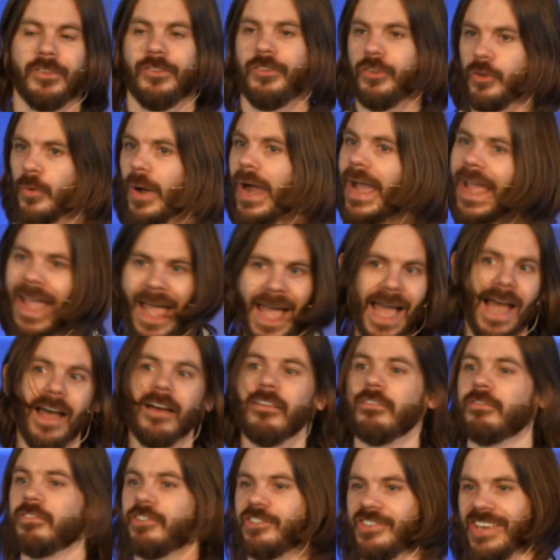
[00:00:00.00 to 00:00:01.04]
Do I
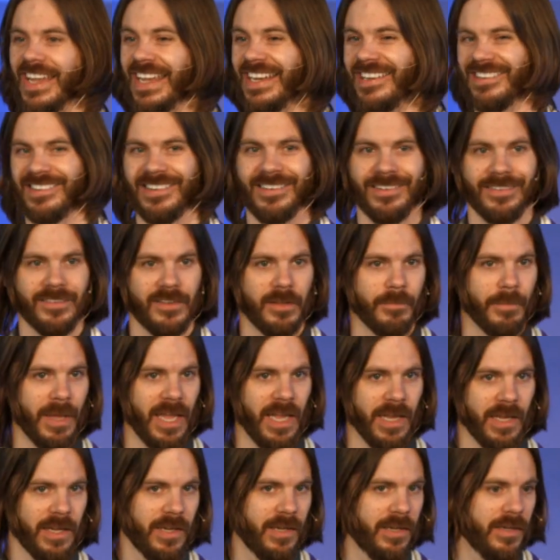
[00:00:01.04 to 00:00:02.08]
have changes to
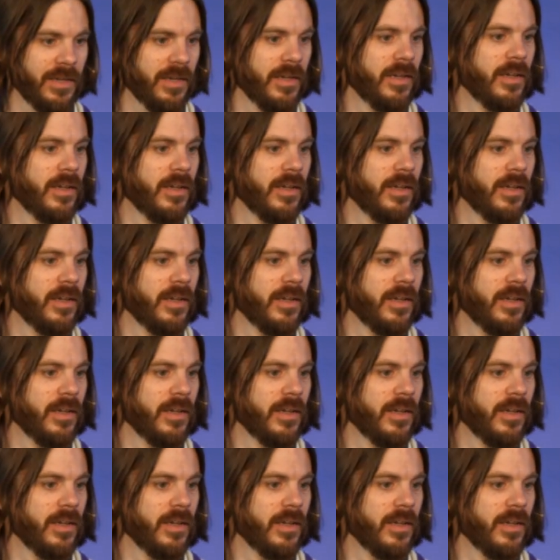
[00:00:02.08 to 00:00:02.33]
make?